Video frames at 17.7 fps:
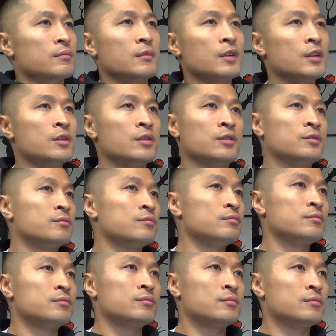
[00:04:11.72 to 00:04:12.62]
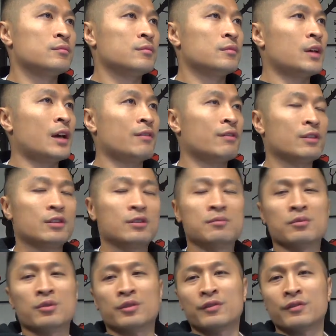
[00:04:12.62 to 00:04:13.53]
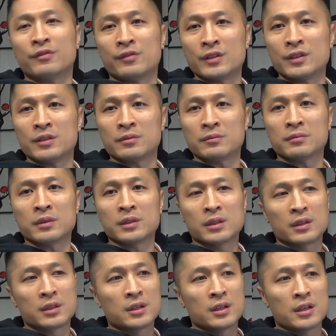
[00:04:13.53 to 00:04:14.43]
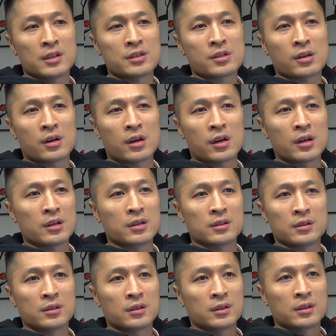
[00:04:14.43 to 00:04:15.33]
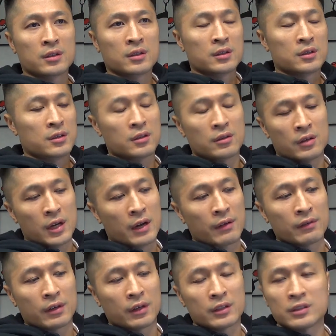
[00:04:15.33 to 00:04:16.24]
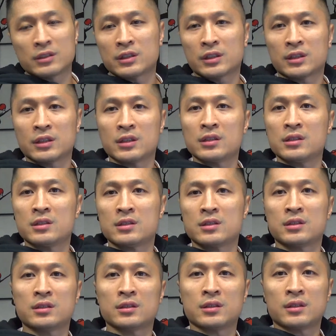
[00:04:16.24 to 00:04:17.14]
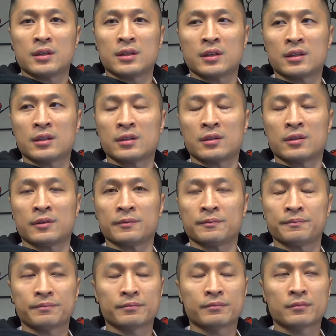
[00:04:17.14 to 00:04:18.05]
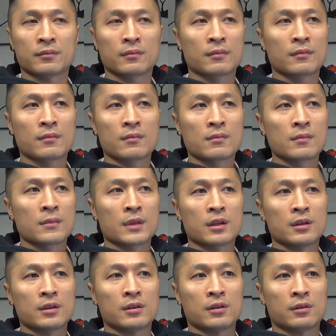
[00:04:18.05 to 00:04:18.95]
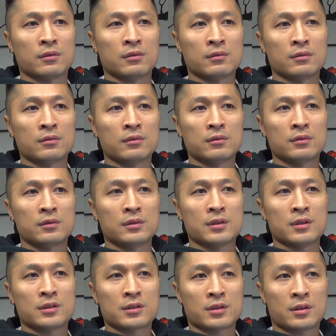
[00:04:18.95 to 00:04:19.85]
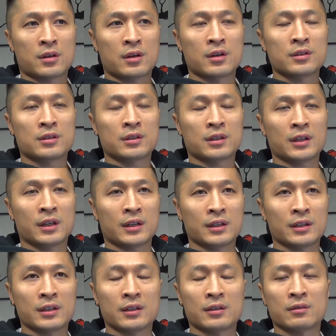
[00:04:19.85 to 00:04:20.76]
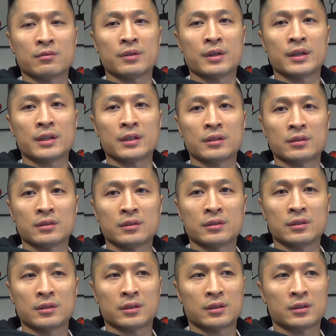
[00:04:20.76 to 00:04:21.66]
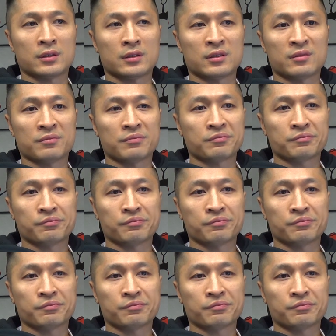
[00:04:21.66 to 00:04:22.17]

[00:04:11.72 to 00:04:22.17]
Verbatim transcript: you know, have a little more freedom. It's hard, you know, having all these kids and um, you know, it's hard to kind of get away and and um,